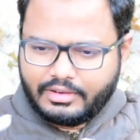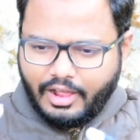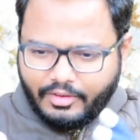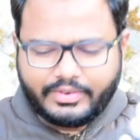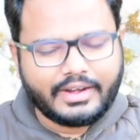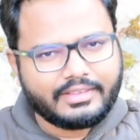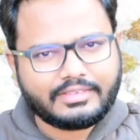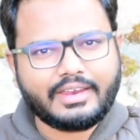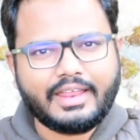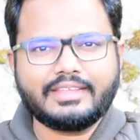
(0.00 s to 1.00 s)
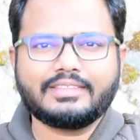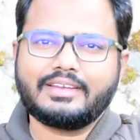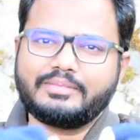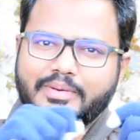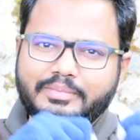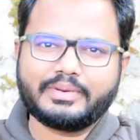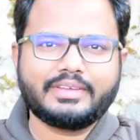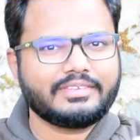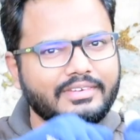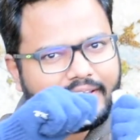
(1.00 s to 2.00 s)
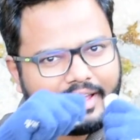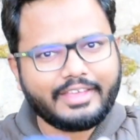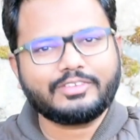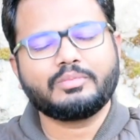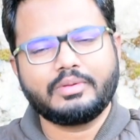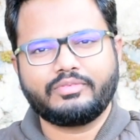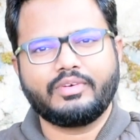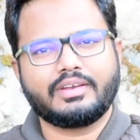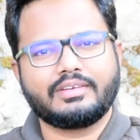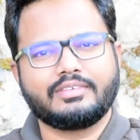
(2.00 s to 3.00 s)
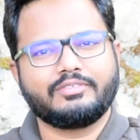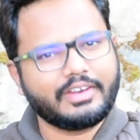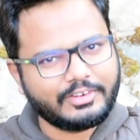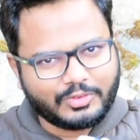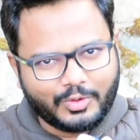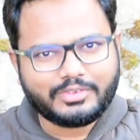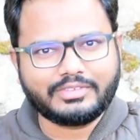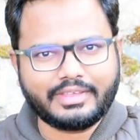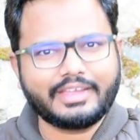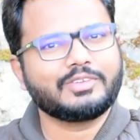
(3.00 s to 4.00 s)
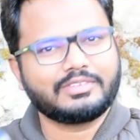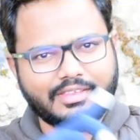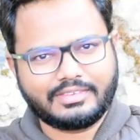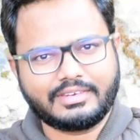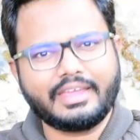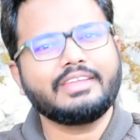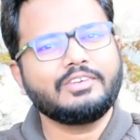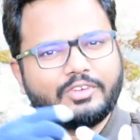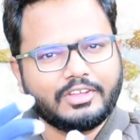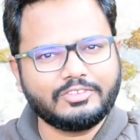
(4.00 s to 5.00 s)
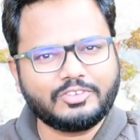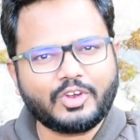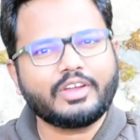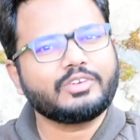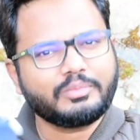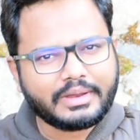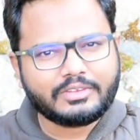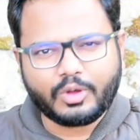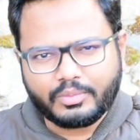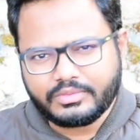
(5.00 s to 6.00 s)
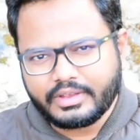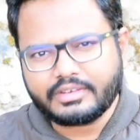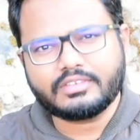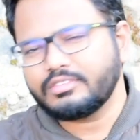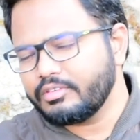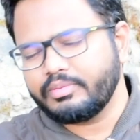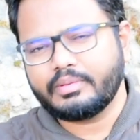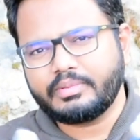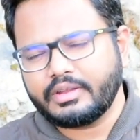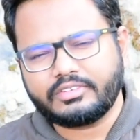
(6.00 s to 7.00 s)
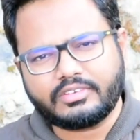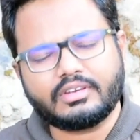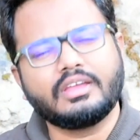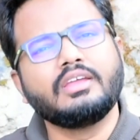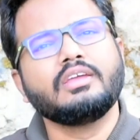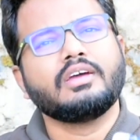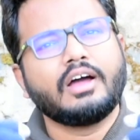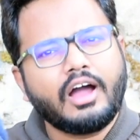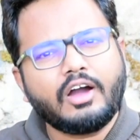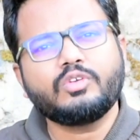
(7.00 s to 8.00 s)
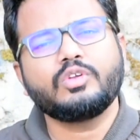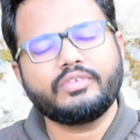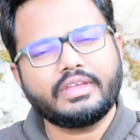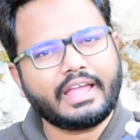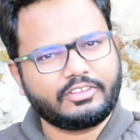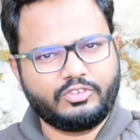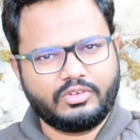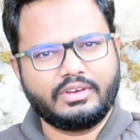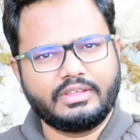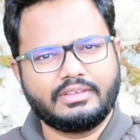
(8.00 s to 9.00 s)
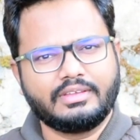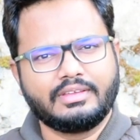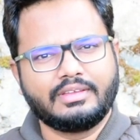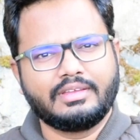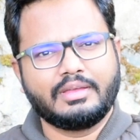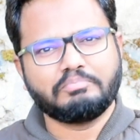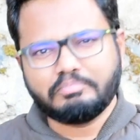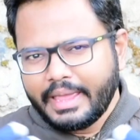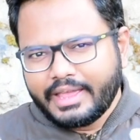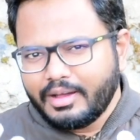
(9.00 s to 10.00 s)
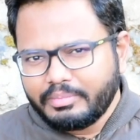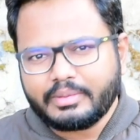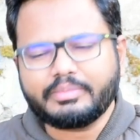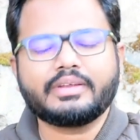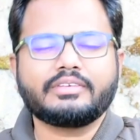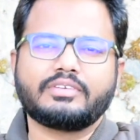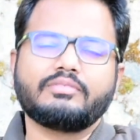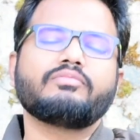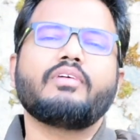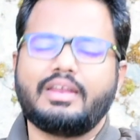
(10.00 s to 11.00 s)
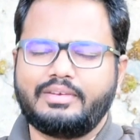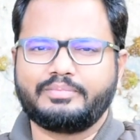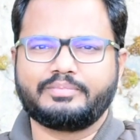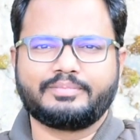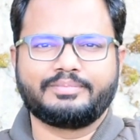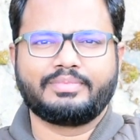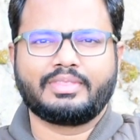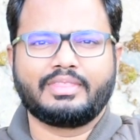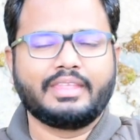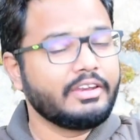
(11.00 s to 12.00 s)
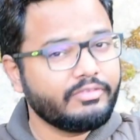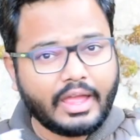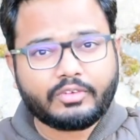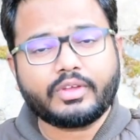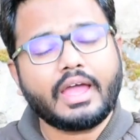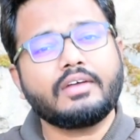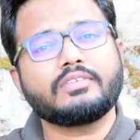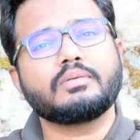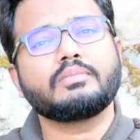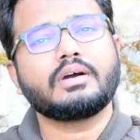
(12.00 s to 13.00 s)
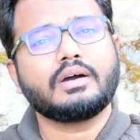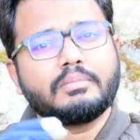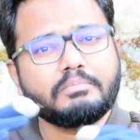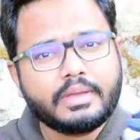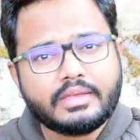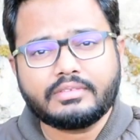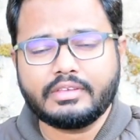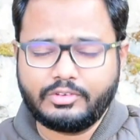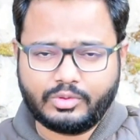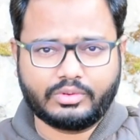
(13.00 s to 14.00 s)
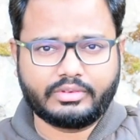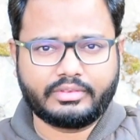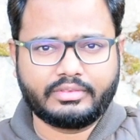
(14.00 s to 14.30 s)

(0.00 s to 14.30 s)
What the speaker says: After understanding that preparation has to be fun for its own sake, to sustain, to enjoy, and to meet the objectives of preparation, how do we actually make our preparation fun? In fact, we have some amazing tools,